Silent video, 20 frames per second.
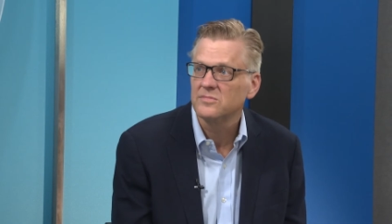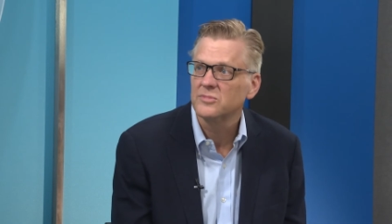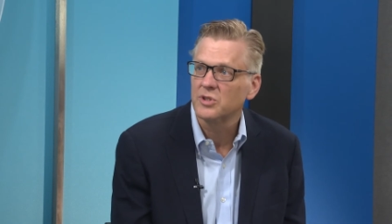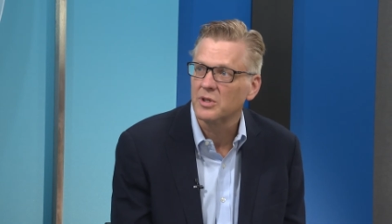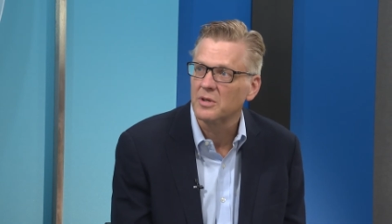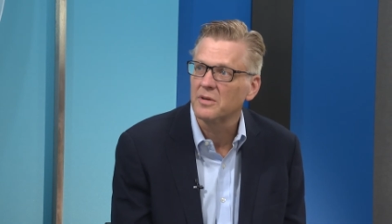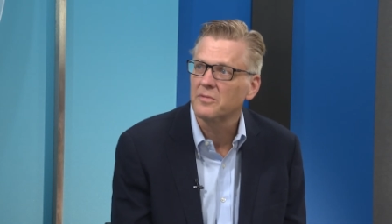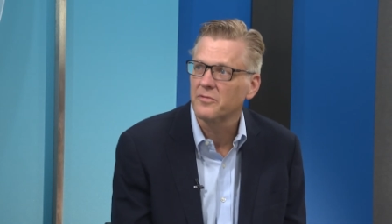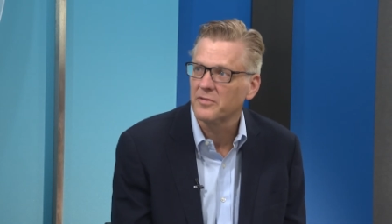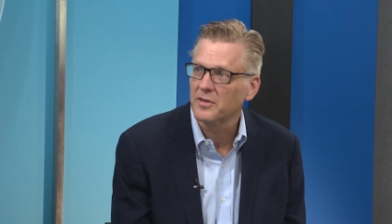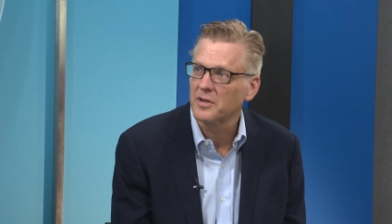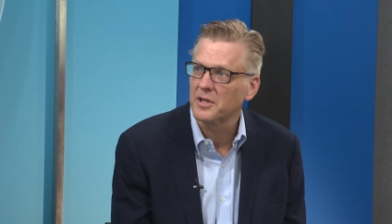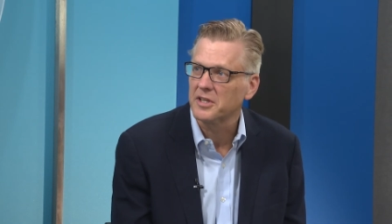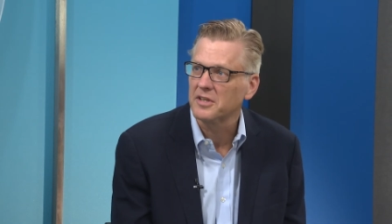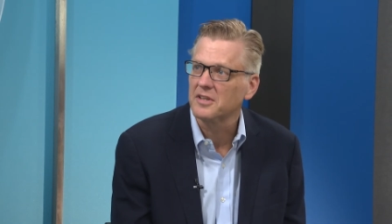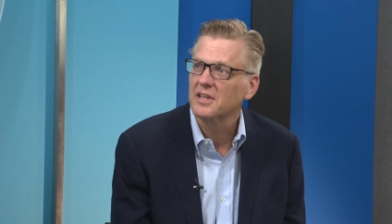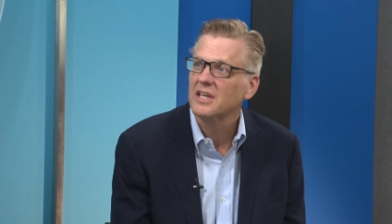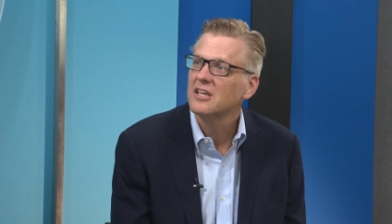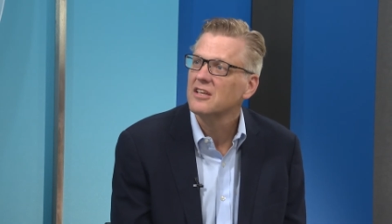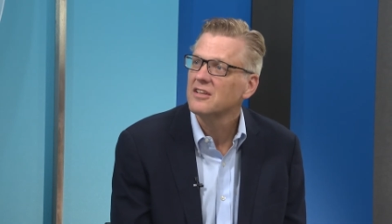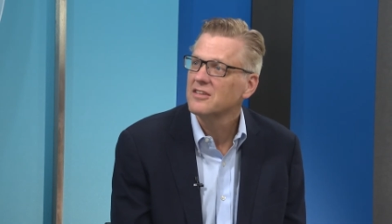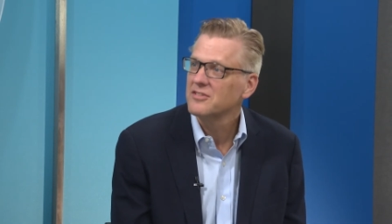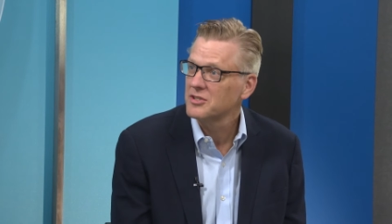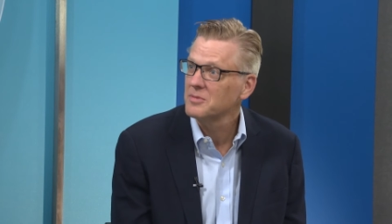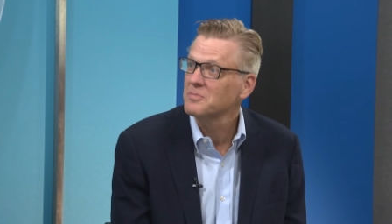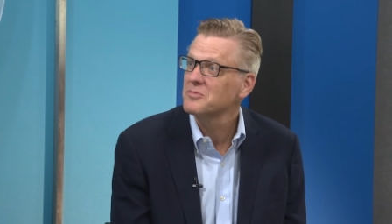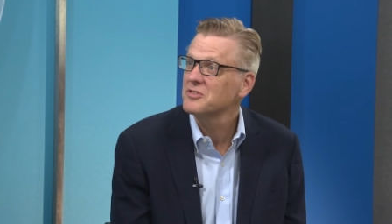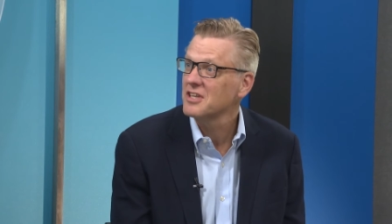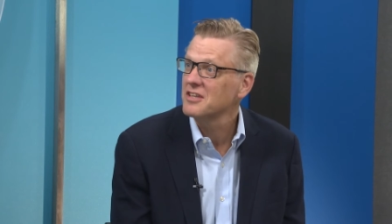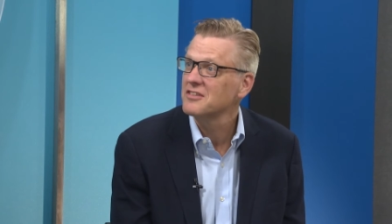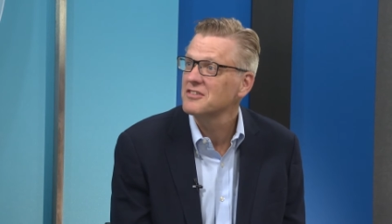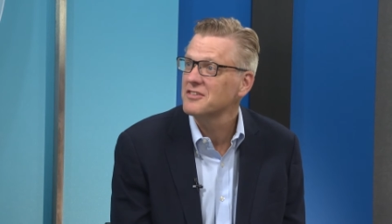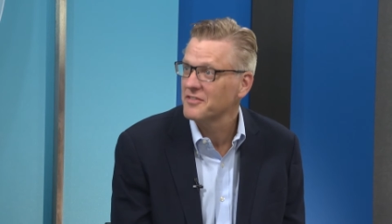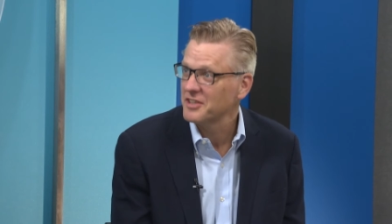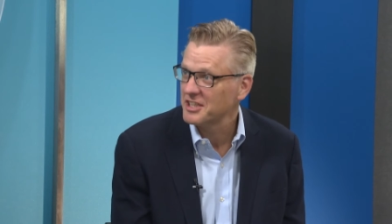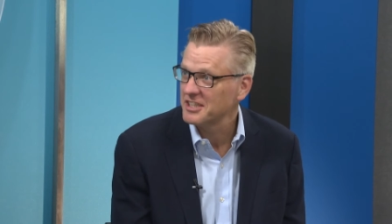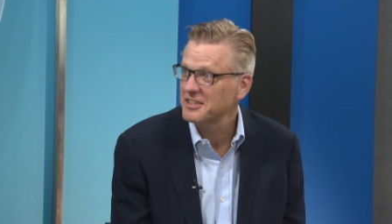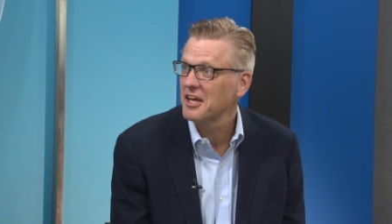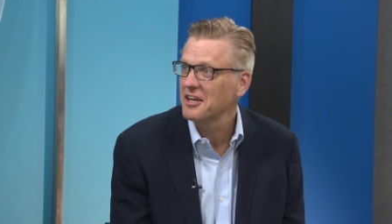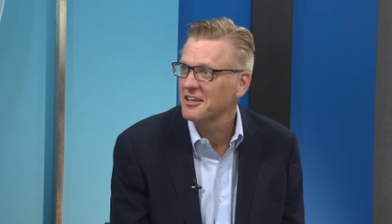Sure, feeling some sense of
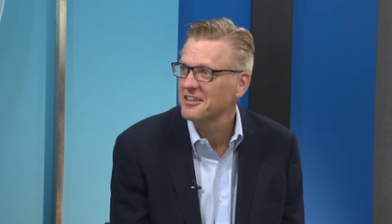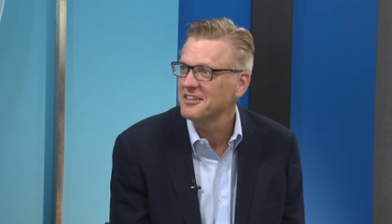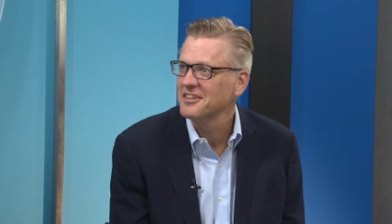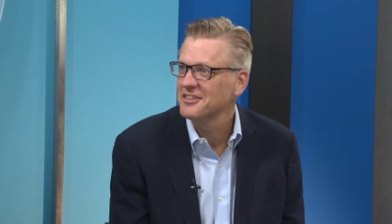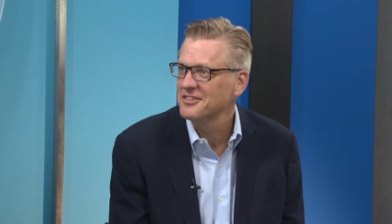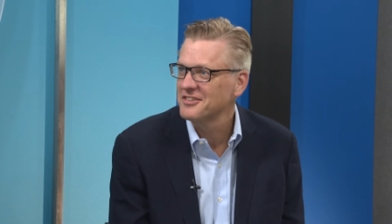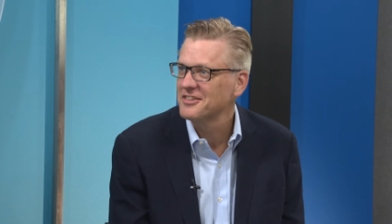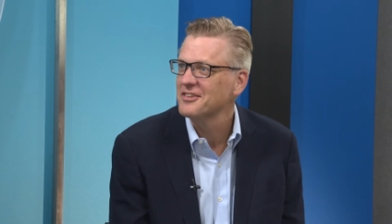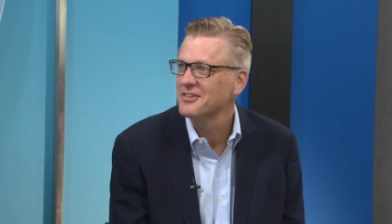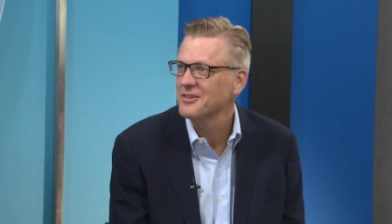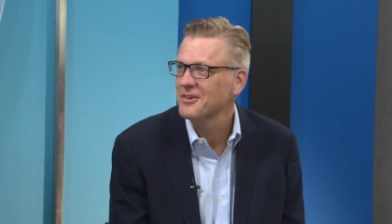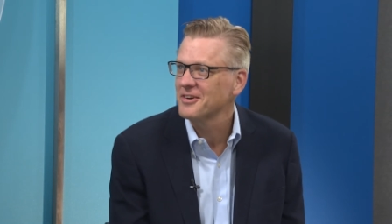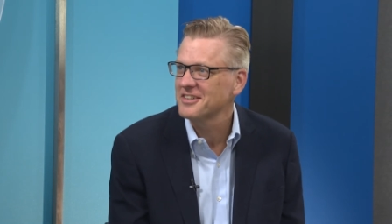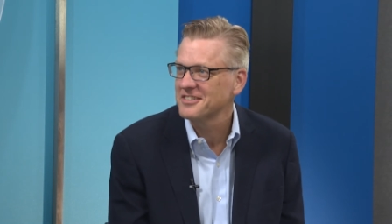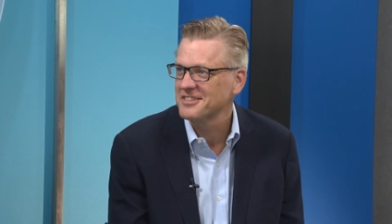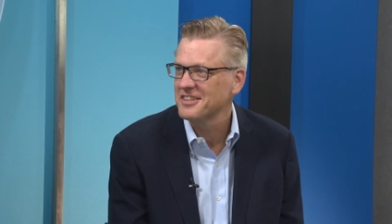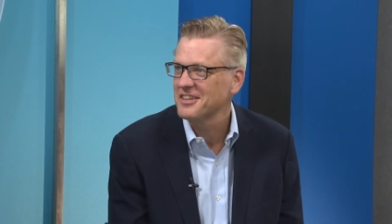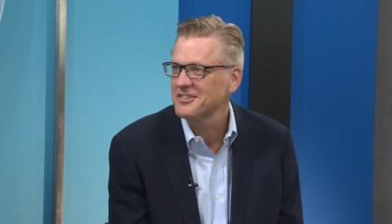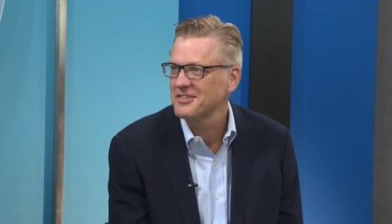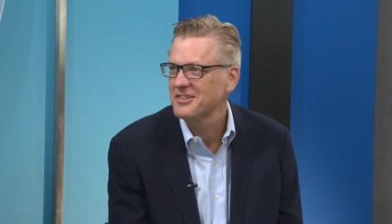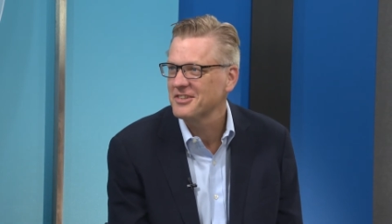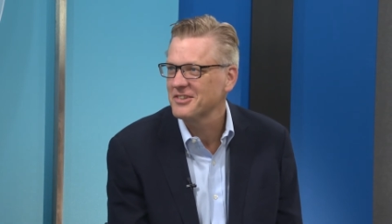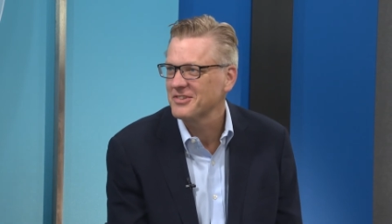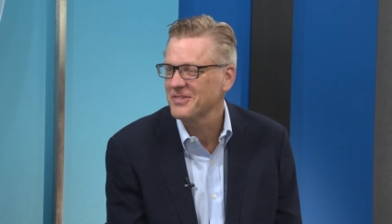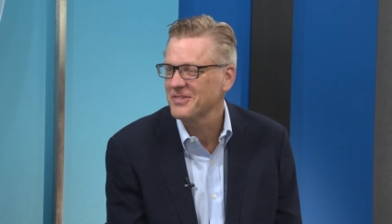indebtedness to the organization as